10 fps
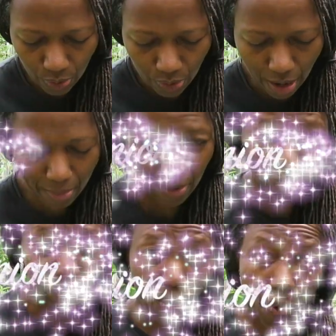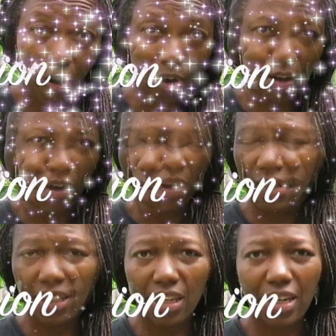number 4,
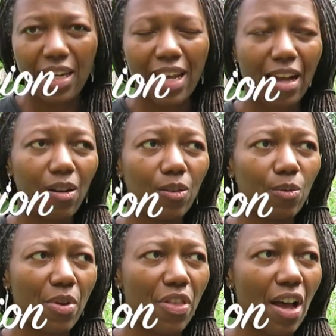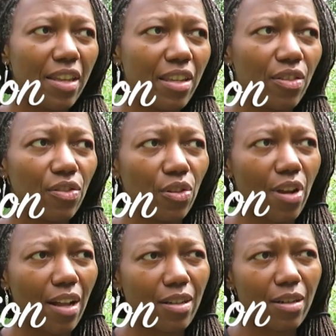onion. Now with onions, you're
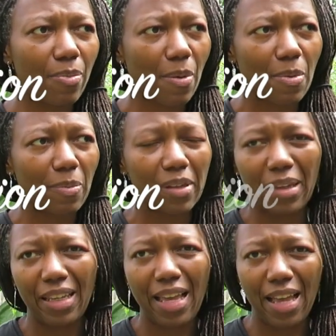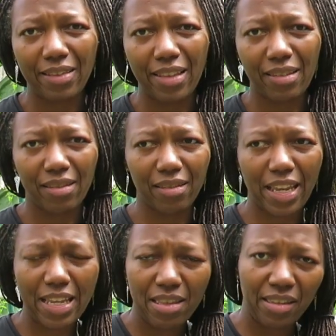not going to probably at this
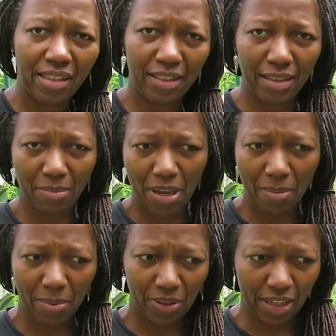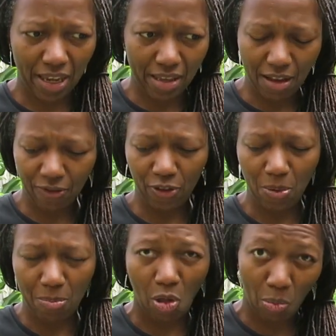late in the season be able to get a full
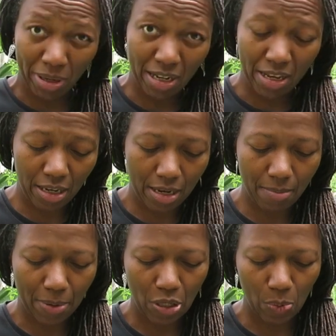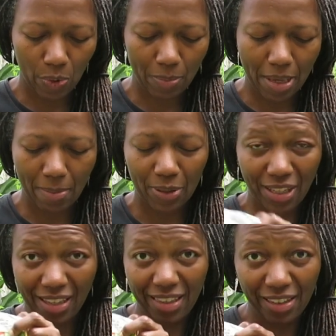bulbing onion, but you will be able to
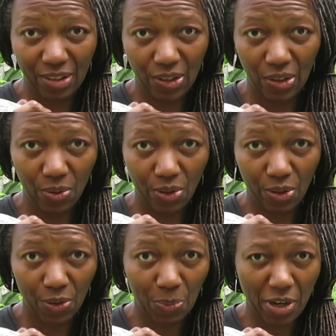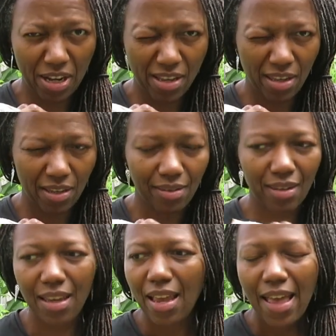get these cute little spring onions.
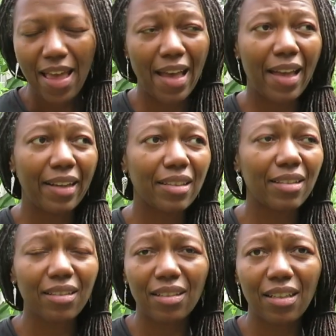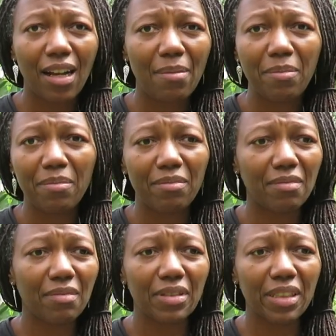And come
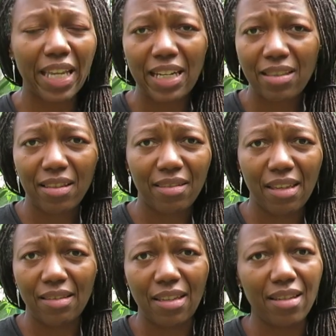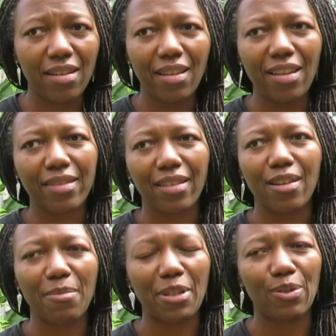late in the season, it's going
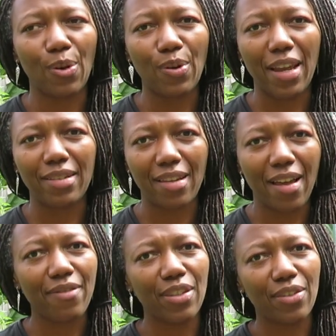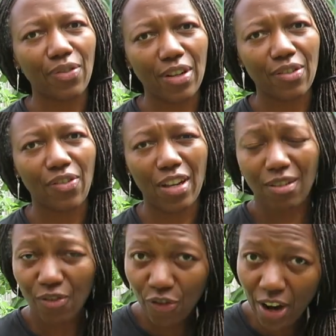to be so nice to have these
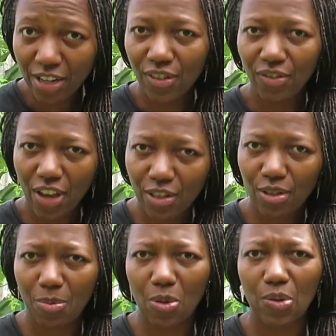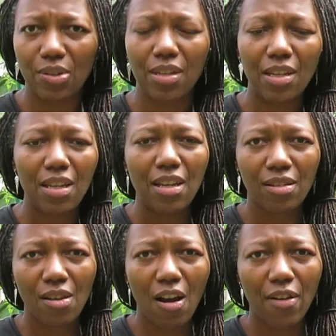fresh vegetables
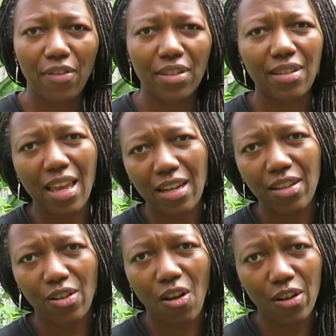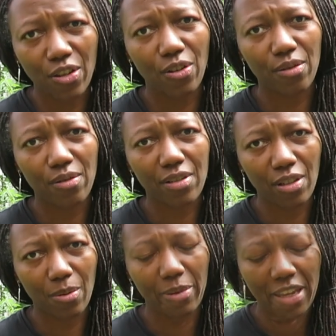to harvest and on your
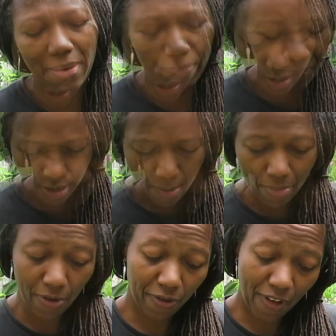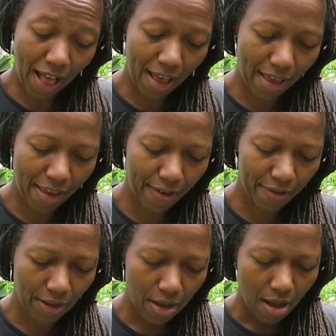dinner plate. Number 5
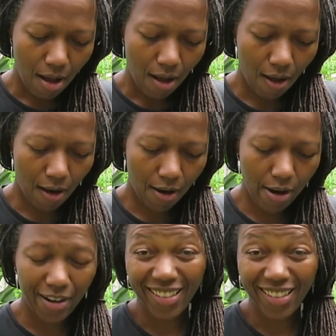are